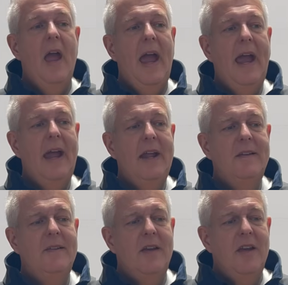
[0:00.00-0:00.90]

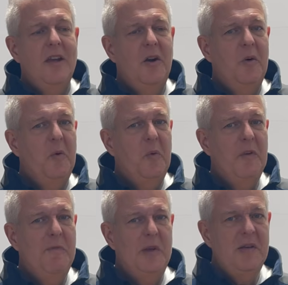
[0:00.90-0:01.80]
And you know,
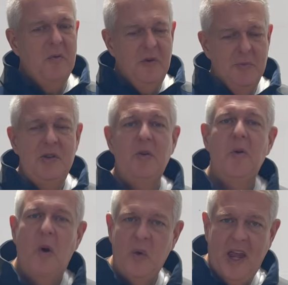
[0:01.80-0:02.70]
we've been doing
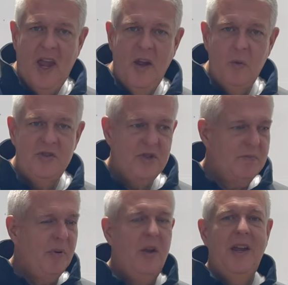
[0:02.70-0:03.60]
okay with just
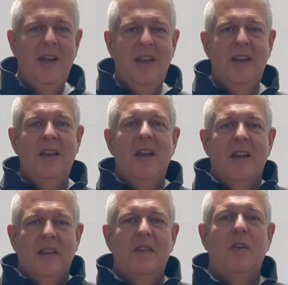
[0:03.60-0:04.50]
plugging in
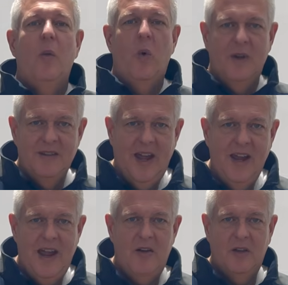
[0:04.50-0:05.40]
to the 110
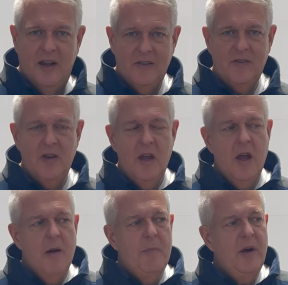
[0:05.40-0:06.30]
outlets.
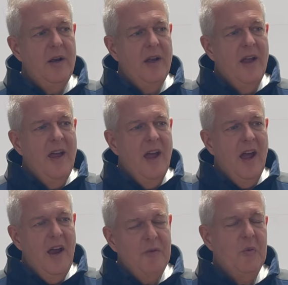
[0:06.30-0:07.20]
But
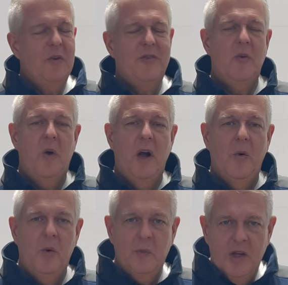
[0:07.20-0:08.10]
every once in a while
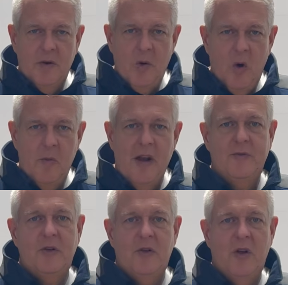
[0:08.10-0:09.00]
when we come home
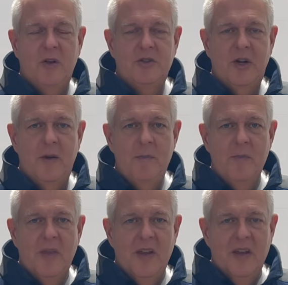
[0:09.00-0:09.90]
after a long trip,
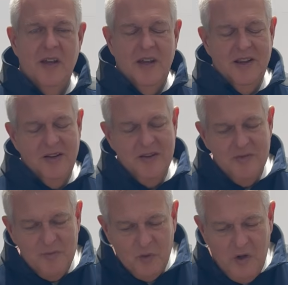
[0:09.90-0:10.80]

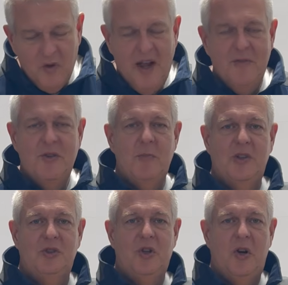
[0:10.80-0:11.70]
we don't have as
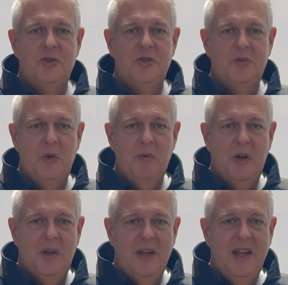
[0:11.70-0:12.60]
much charge as we
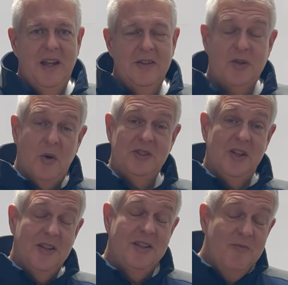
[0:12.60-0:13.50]
really need. So I
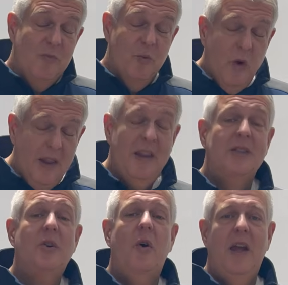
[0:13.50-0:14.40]
said, well, let's
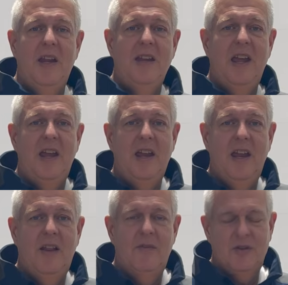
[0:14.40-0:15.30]
go ahead and get a
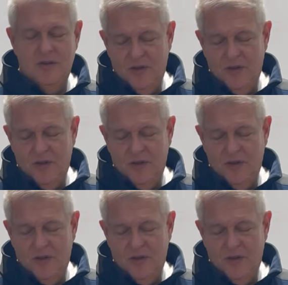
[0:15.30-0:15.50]
level 2.